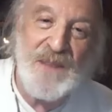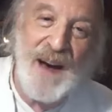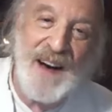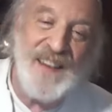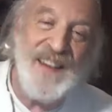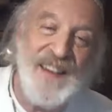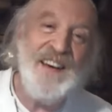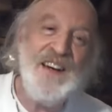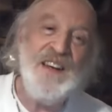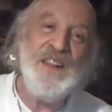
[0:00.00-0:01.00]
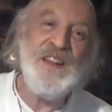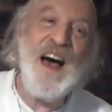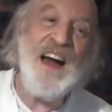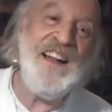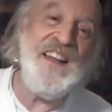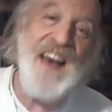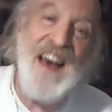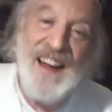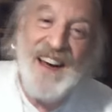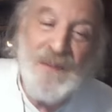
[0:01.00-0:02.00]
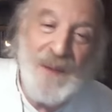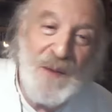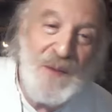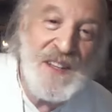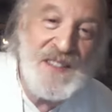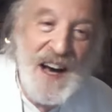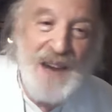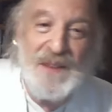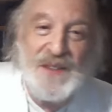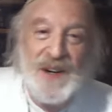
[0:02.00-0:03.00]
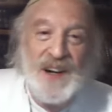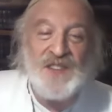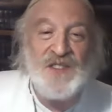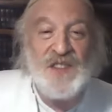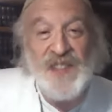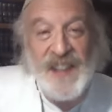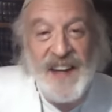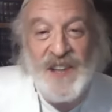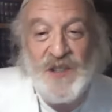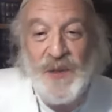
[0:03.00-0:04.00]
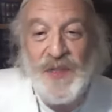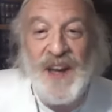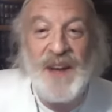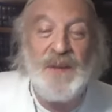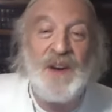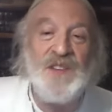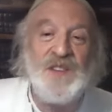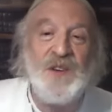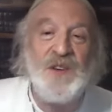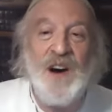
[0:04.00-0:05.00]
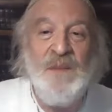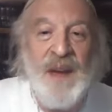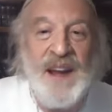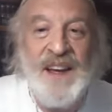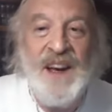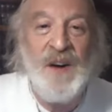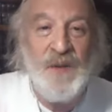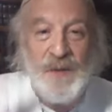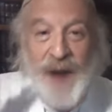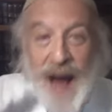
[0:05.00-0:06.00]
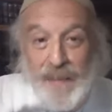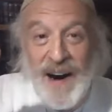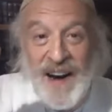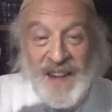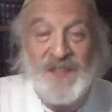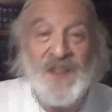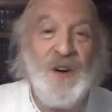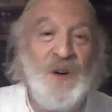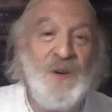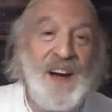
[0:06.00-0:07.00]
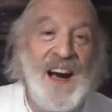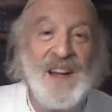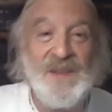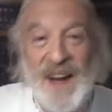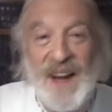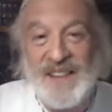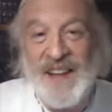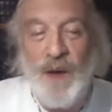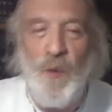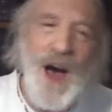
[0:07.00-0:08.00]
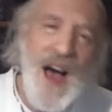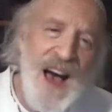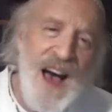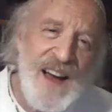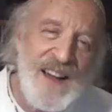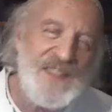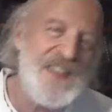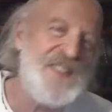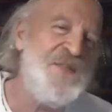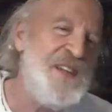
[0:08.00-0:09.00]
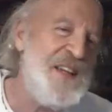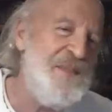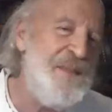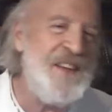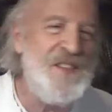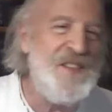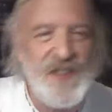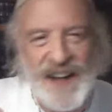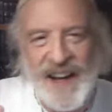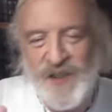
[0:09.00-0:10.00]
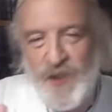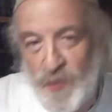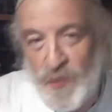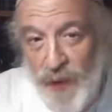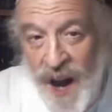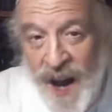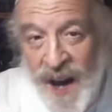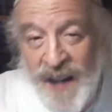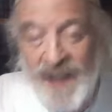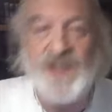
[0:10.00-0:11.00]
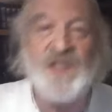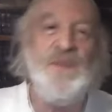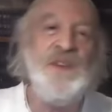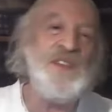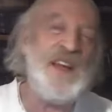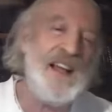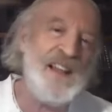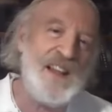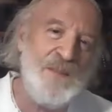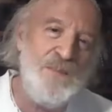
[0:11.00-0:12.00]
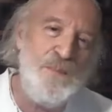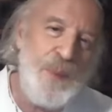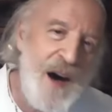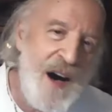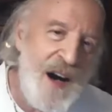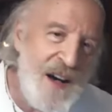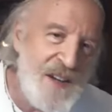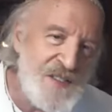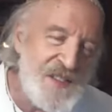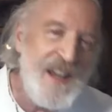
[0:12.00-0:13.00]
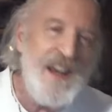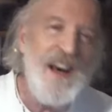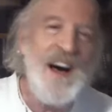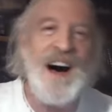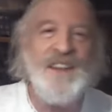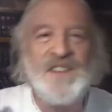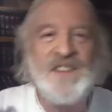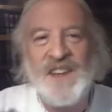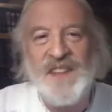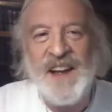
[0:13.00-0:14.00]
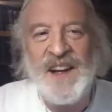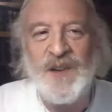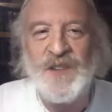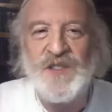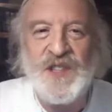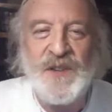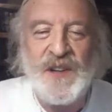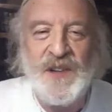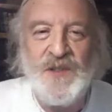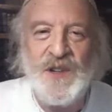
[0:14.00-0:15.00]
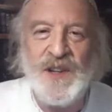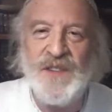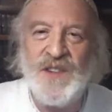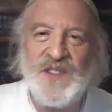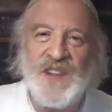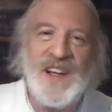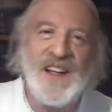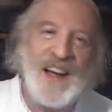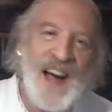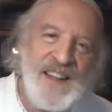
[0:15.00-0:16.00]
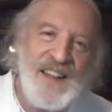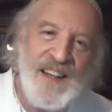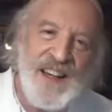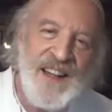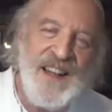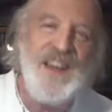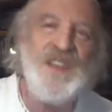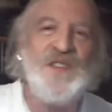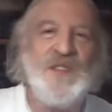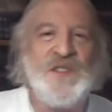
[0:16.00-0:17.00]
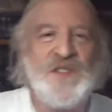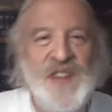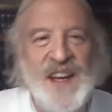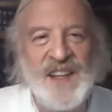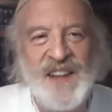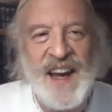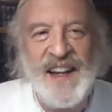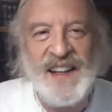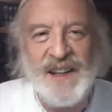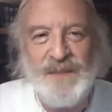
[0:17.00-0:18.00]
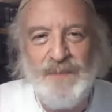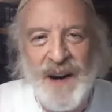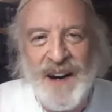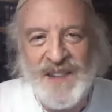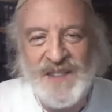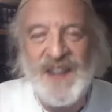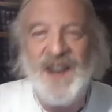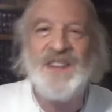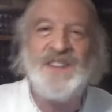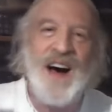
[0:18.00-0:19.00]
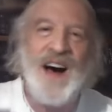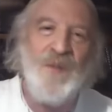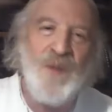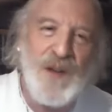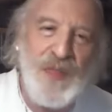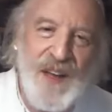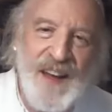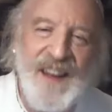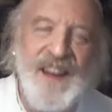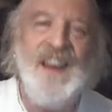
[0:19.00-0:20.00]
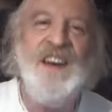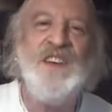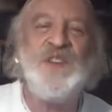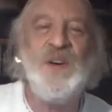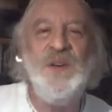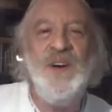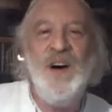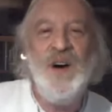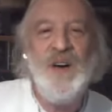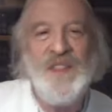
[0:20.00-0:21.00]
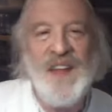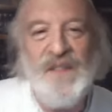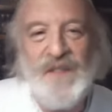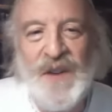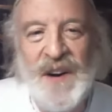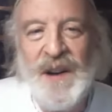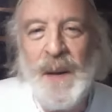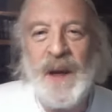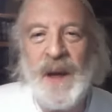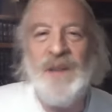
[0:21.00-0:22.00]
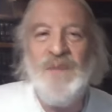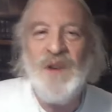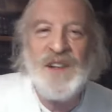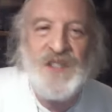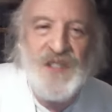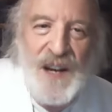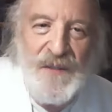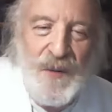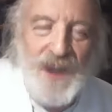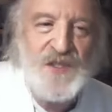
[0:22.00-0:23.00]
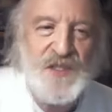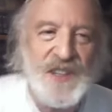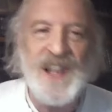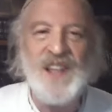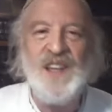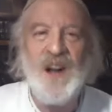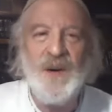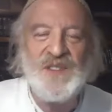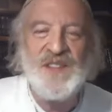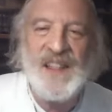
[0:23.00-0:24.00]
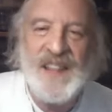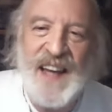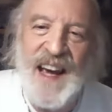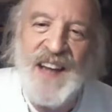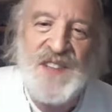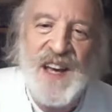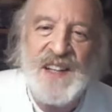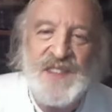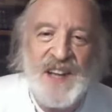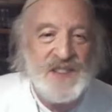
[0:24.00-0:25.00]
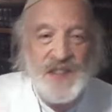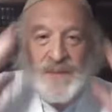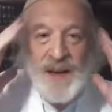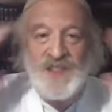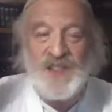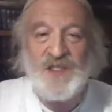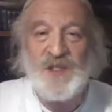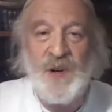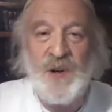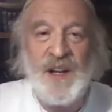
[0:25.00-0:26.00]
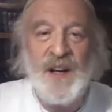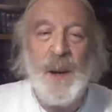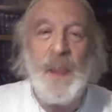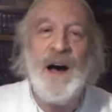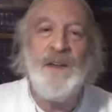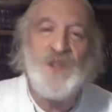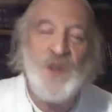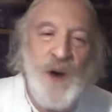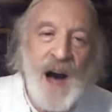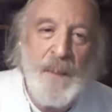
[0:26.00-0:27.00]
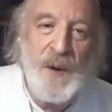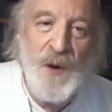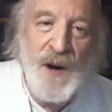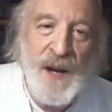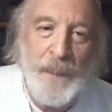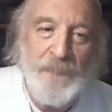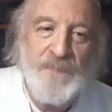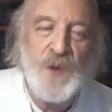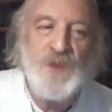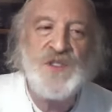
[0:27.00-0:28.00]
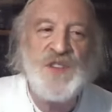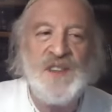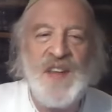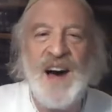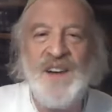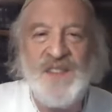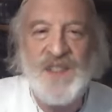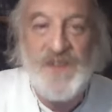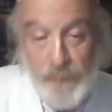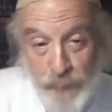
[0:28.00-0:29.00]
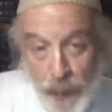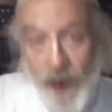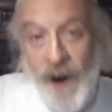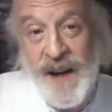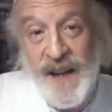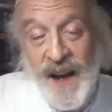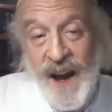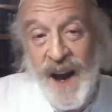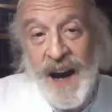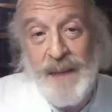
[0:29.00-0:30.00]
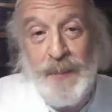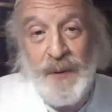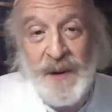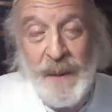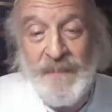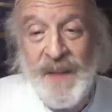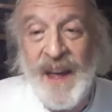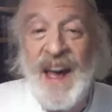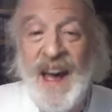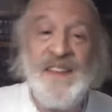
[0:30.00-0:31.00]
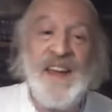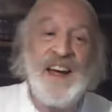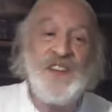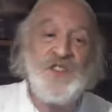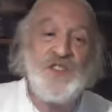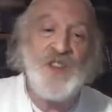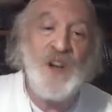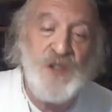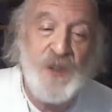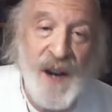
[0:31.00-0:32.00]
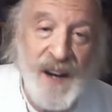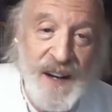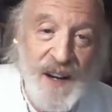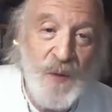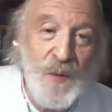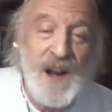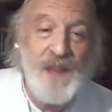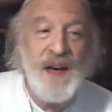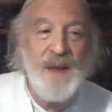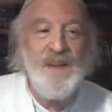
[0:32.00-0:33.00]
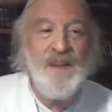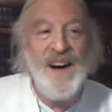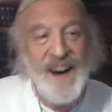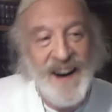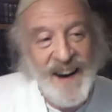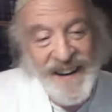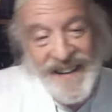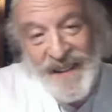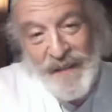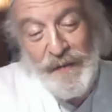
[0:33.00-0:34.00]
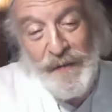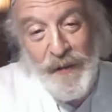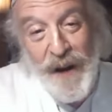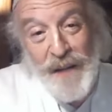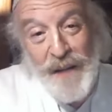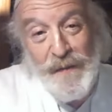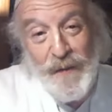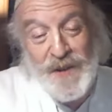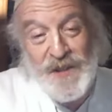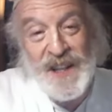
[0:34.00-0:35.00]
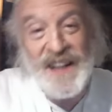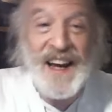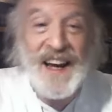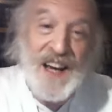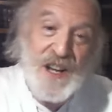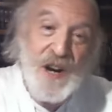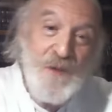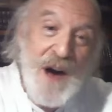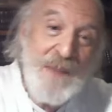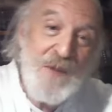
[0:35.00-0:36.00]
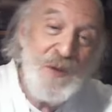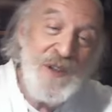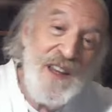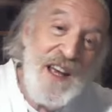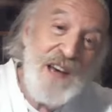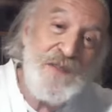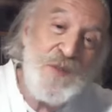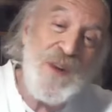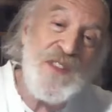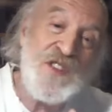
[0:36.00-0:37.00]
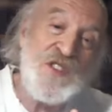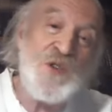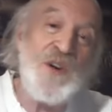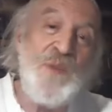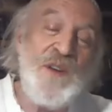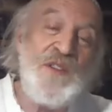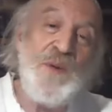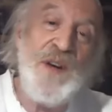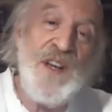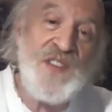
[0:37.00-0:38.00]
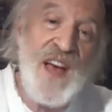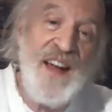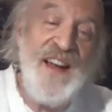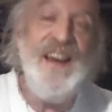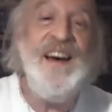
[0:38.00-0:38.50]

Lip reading: about. And not only that, but when the Talmud talks, just in case you think, because there are many rabbis who kind of like tell, well, it doesn't really mean to get drunk. It just means to get a little buzzed. Obviously, they didn't go to Syracuse University like I did. There's no such thing as getting a little buzzed. It's not worth it. So therefore, the Gemara itself wants to let you know it's not the case. And it tells an amazing story of two Amoraim who sit down to party on Purim. And they get so drunk, one of them, unfortunately, like Yoram, who lived when the sword went through his head,